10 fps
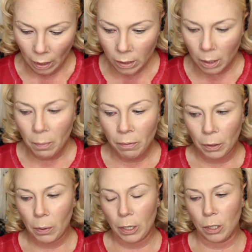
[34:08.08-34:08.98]
some of
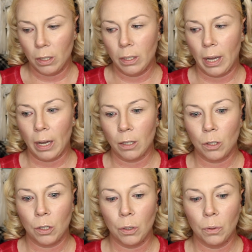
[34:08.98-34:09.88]
your questions
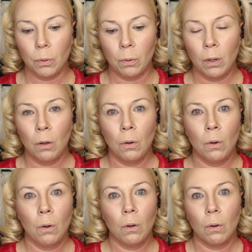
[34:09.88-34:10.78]
as to
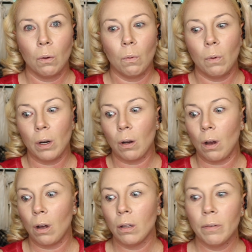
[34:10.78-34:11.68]
what are
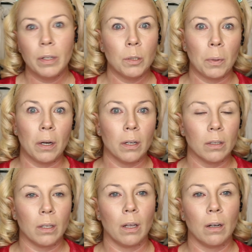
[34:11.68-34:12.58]
all of these
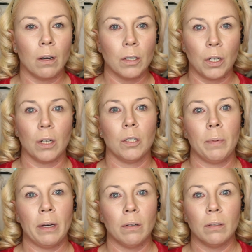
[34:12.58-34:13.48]
products that are talked
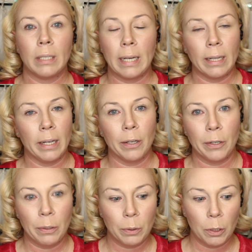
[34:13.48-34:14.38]
about daily on
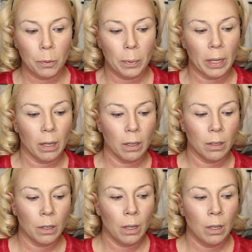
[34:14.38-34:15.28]
YouTube,
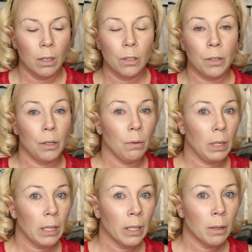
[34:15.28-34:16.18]
and do you
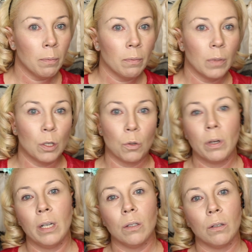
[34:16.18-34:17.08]
need them? The
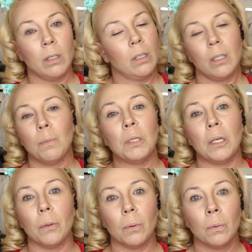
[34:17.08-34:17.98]
short answer is it's up to
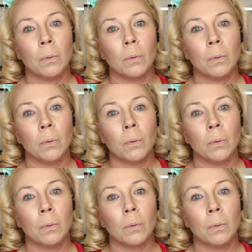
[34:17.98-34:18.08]
you.